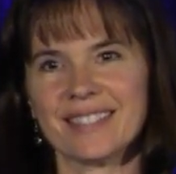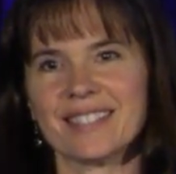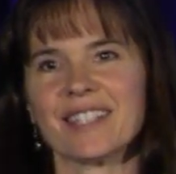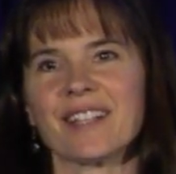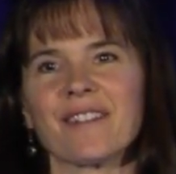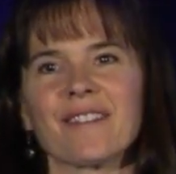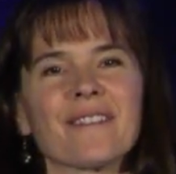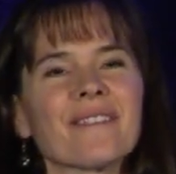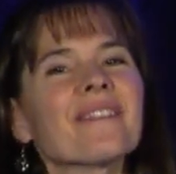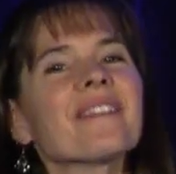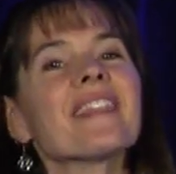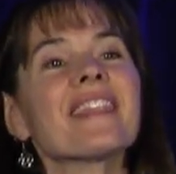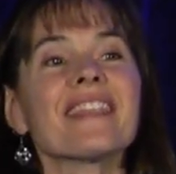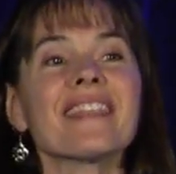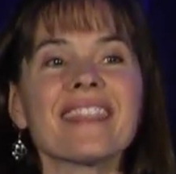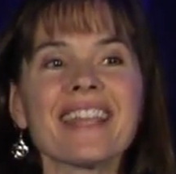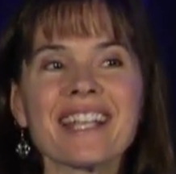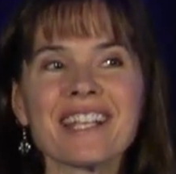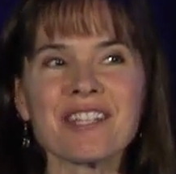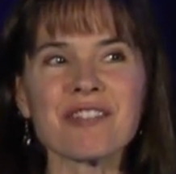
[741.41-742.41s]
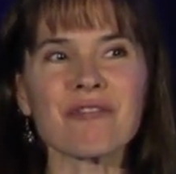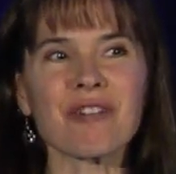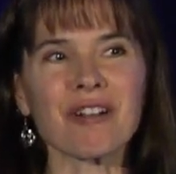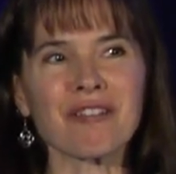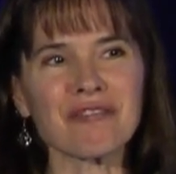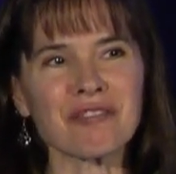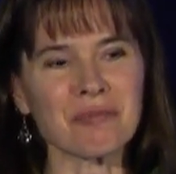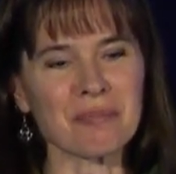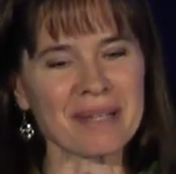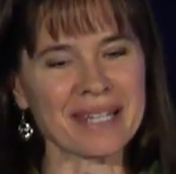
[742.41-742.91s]
So. Thank you
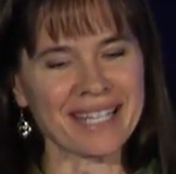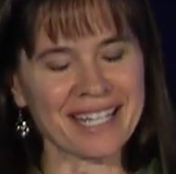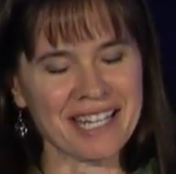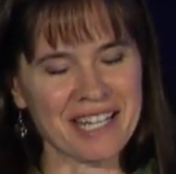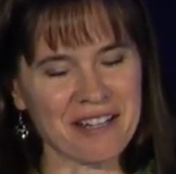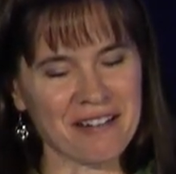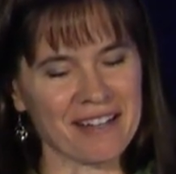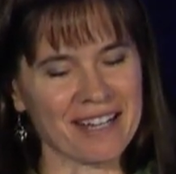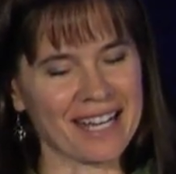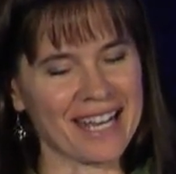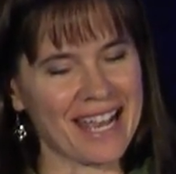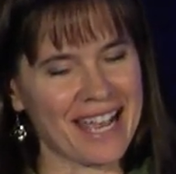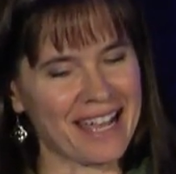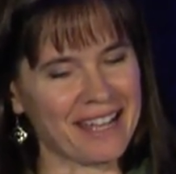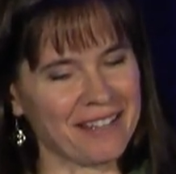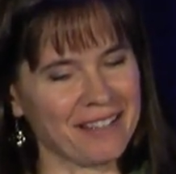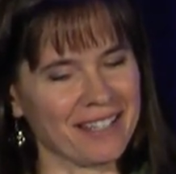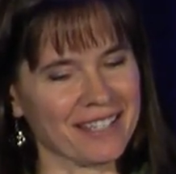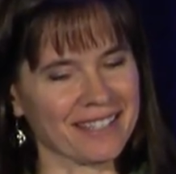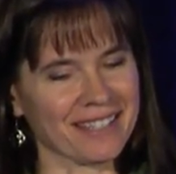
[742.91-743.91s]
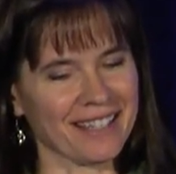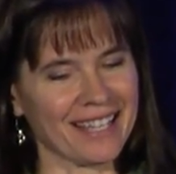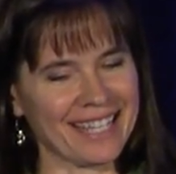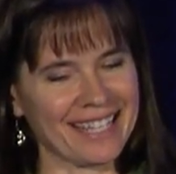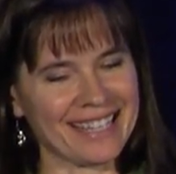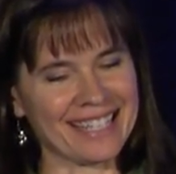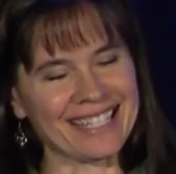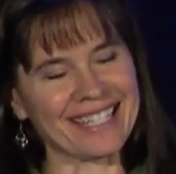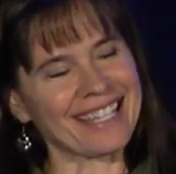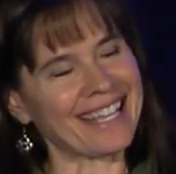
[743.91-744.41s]
all for being here again this
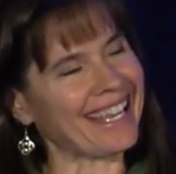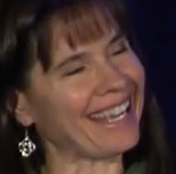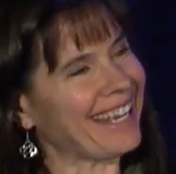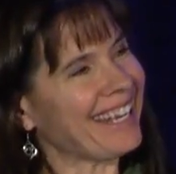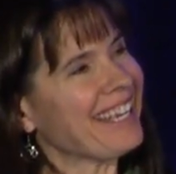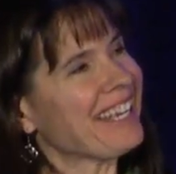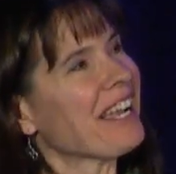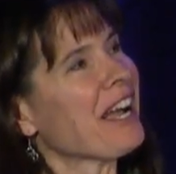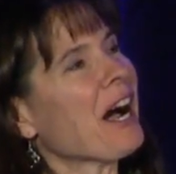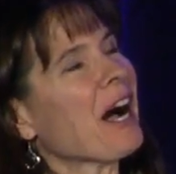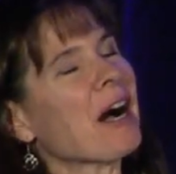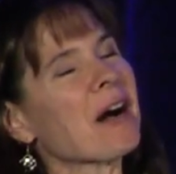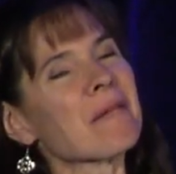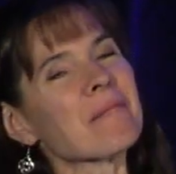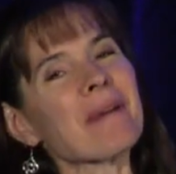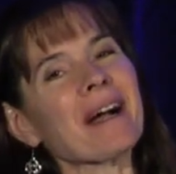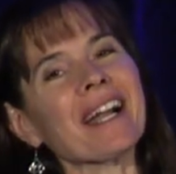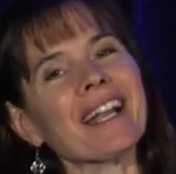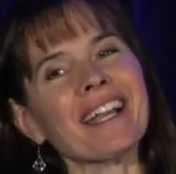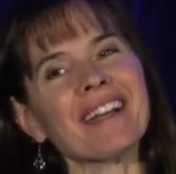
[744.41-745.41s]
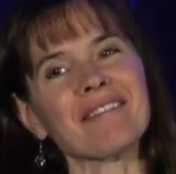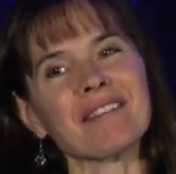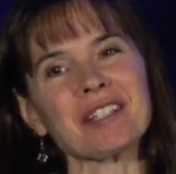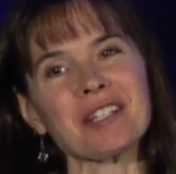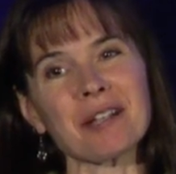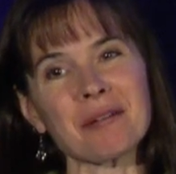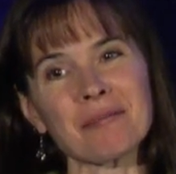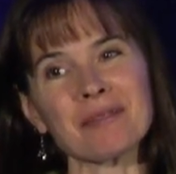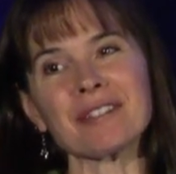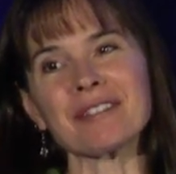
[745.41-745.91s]
late in the day. Um, I have a
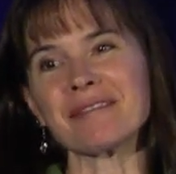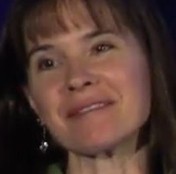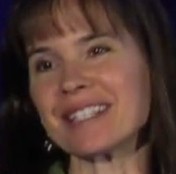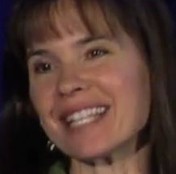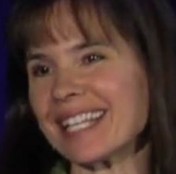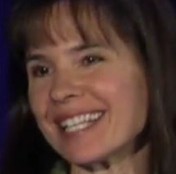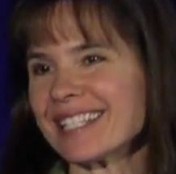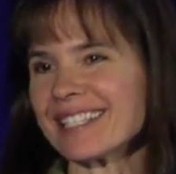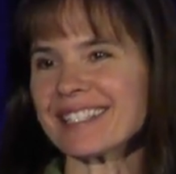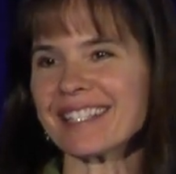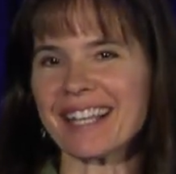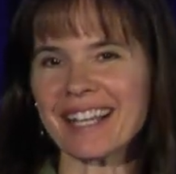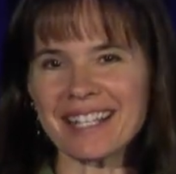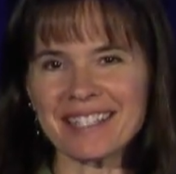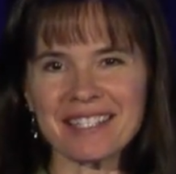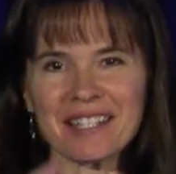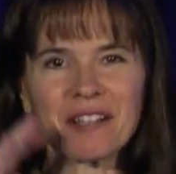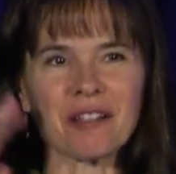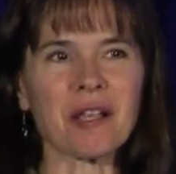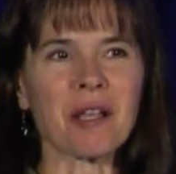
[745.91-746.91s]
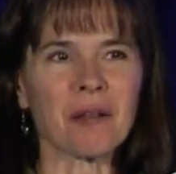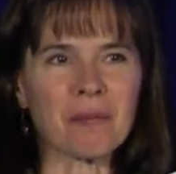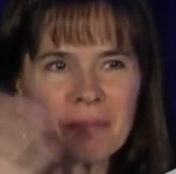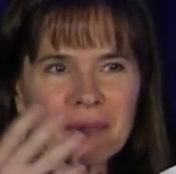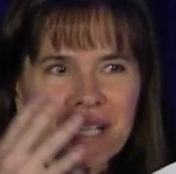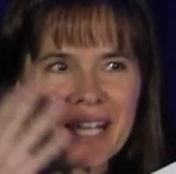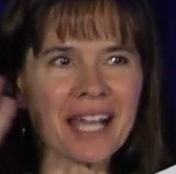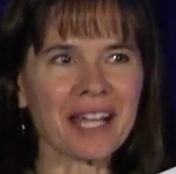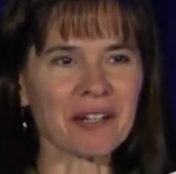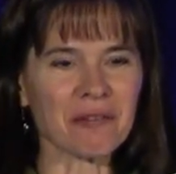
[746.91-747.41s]
number of data slides that'll help
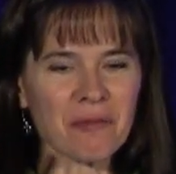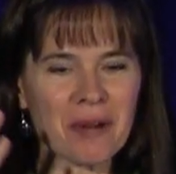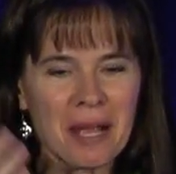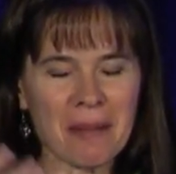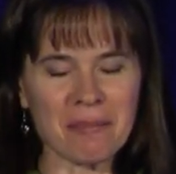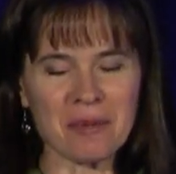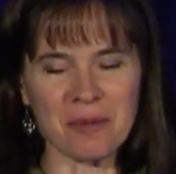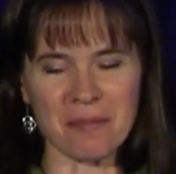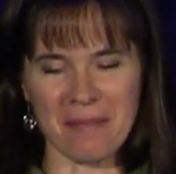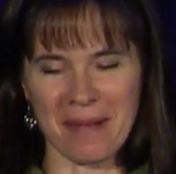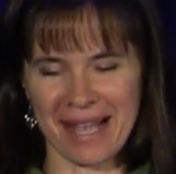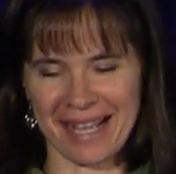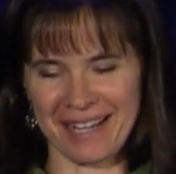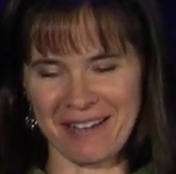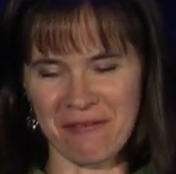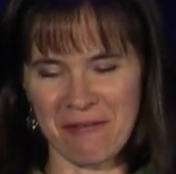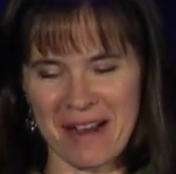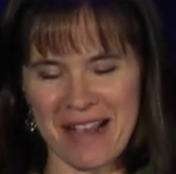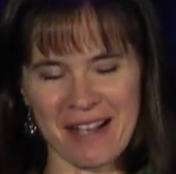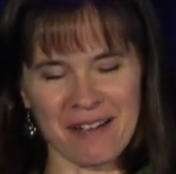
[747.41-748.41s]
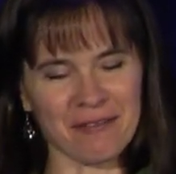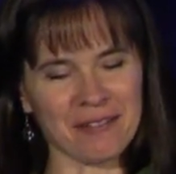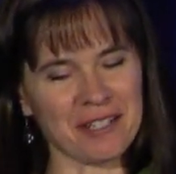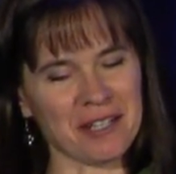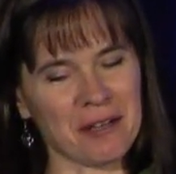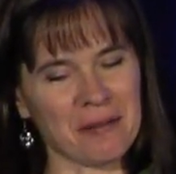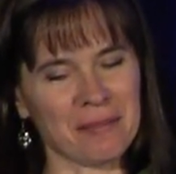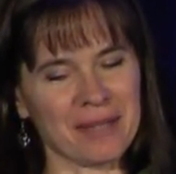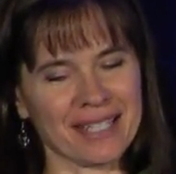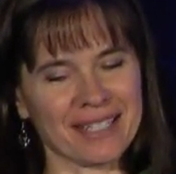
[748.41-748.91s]
you kind of wrap your mind around.
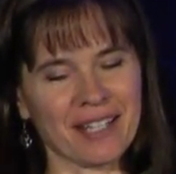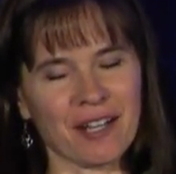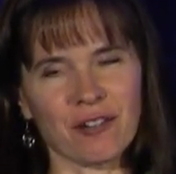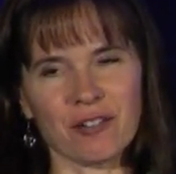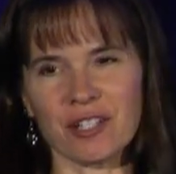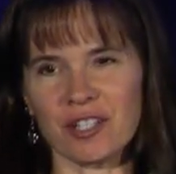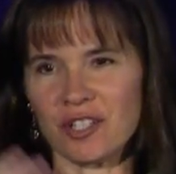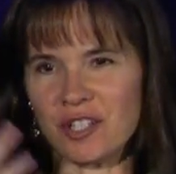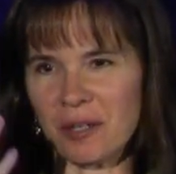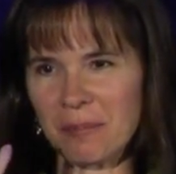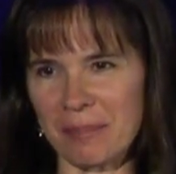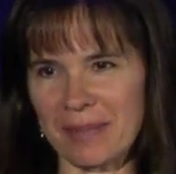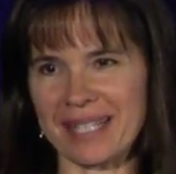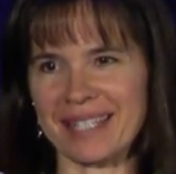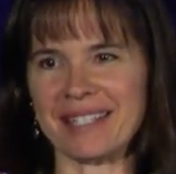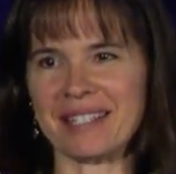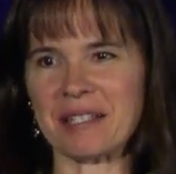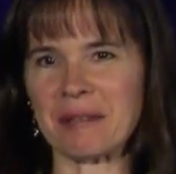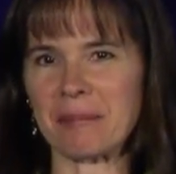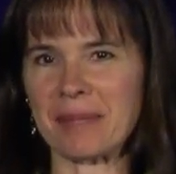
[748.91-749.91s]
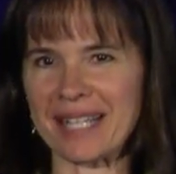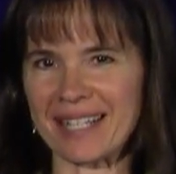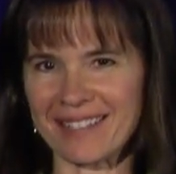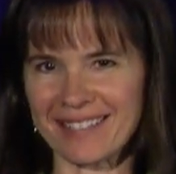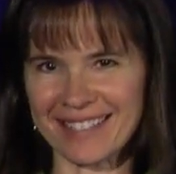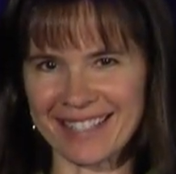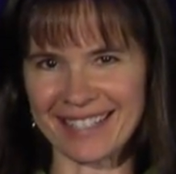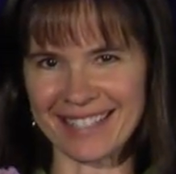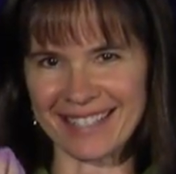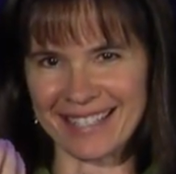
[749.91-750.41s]
Um, it's hard to jump into somebody
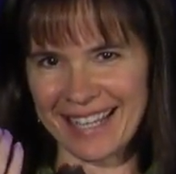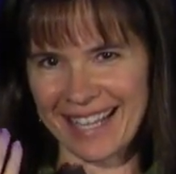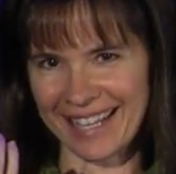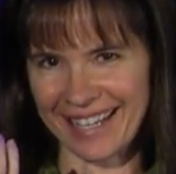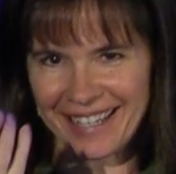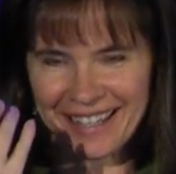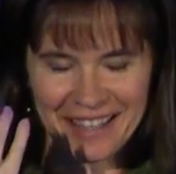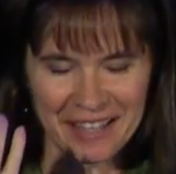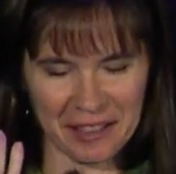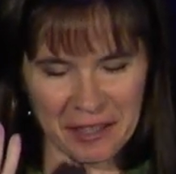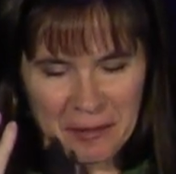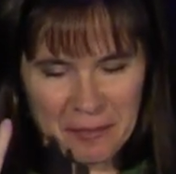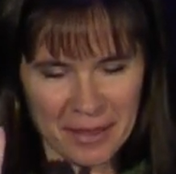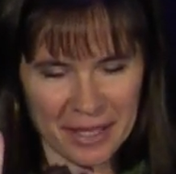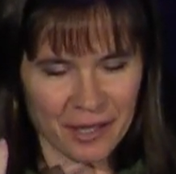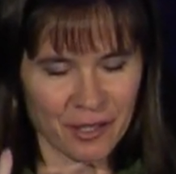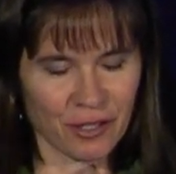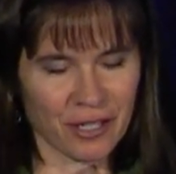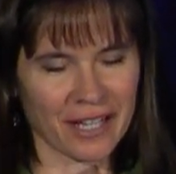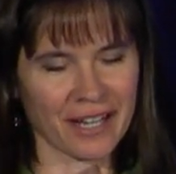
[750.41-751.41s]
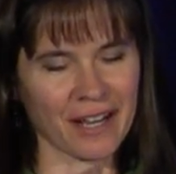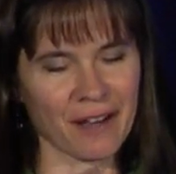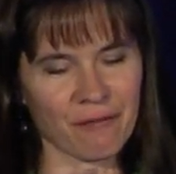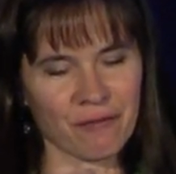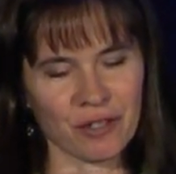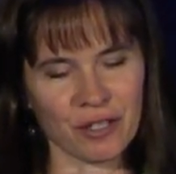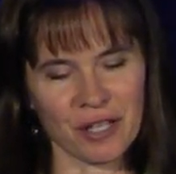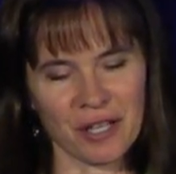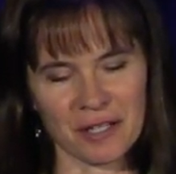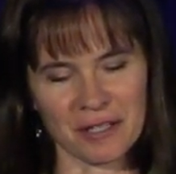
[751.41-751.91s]
else's data that they've been looking at
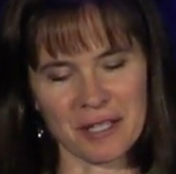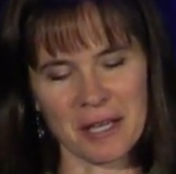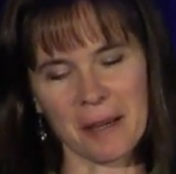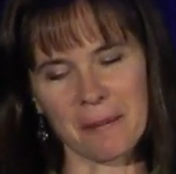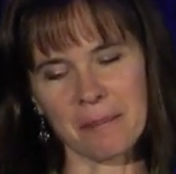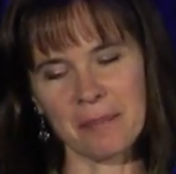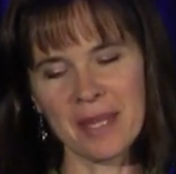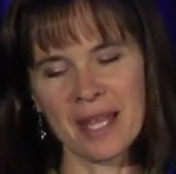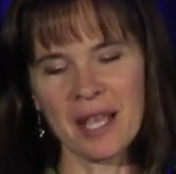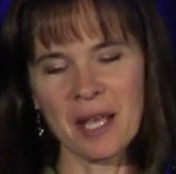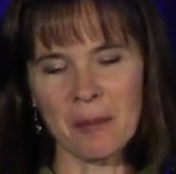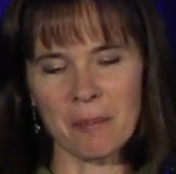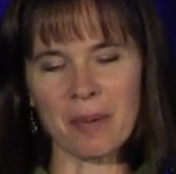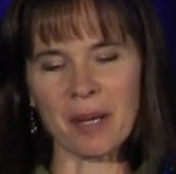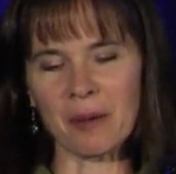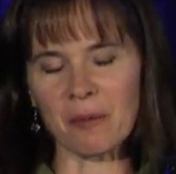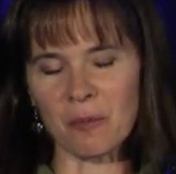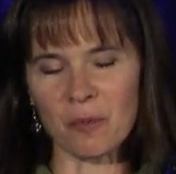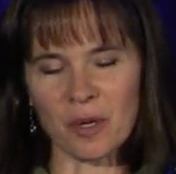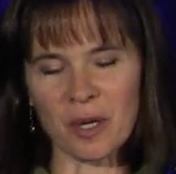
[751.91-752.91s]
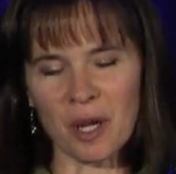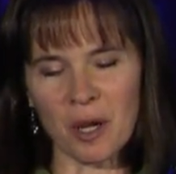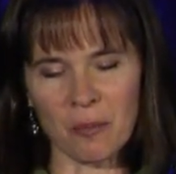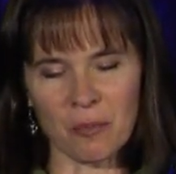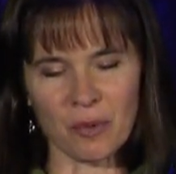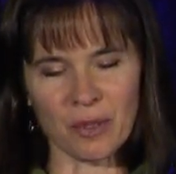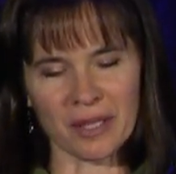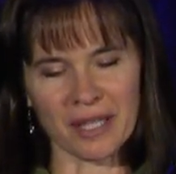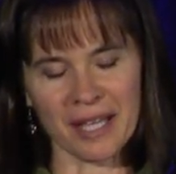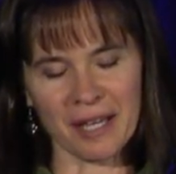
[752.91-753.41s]
for a long time, but we
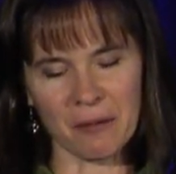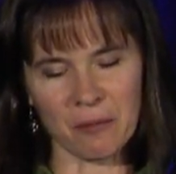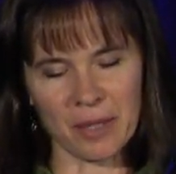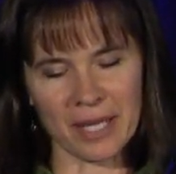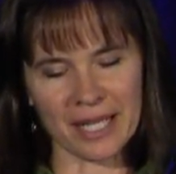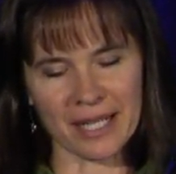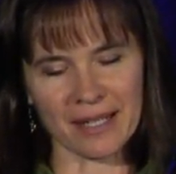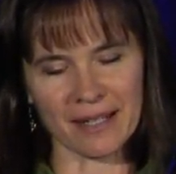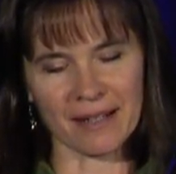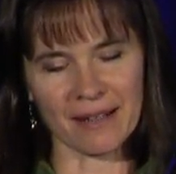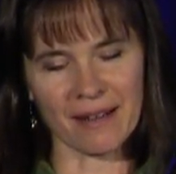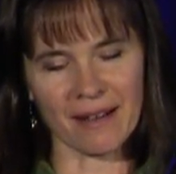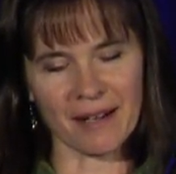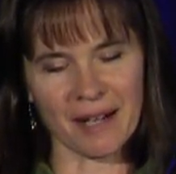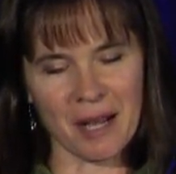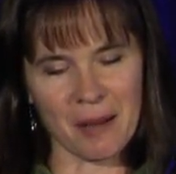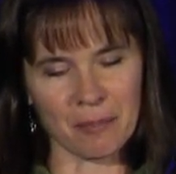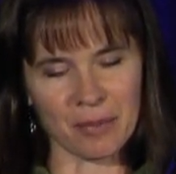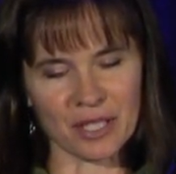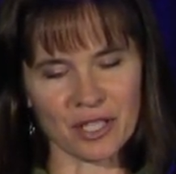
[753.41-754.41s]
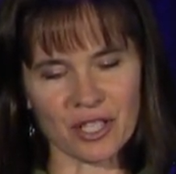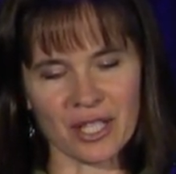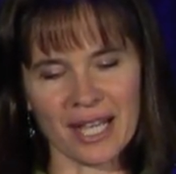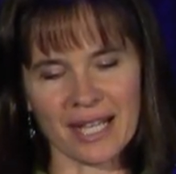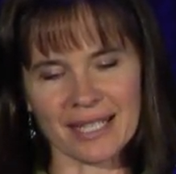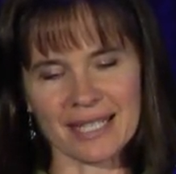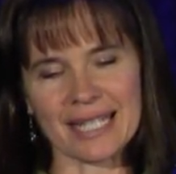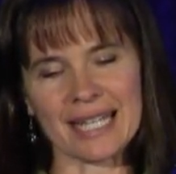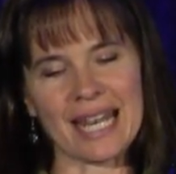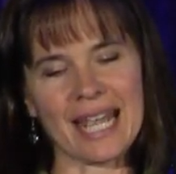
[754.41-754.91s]
hope that we can accomplish
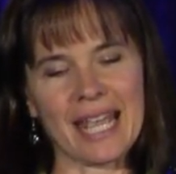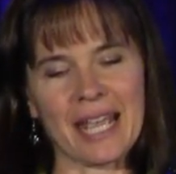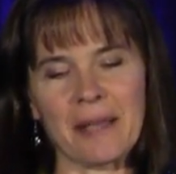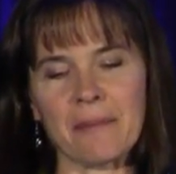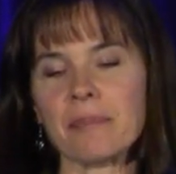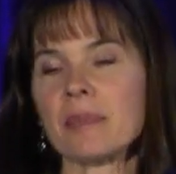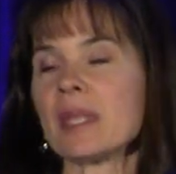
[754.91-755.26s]
that today.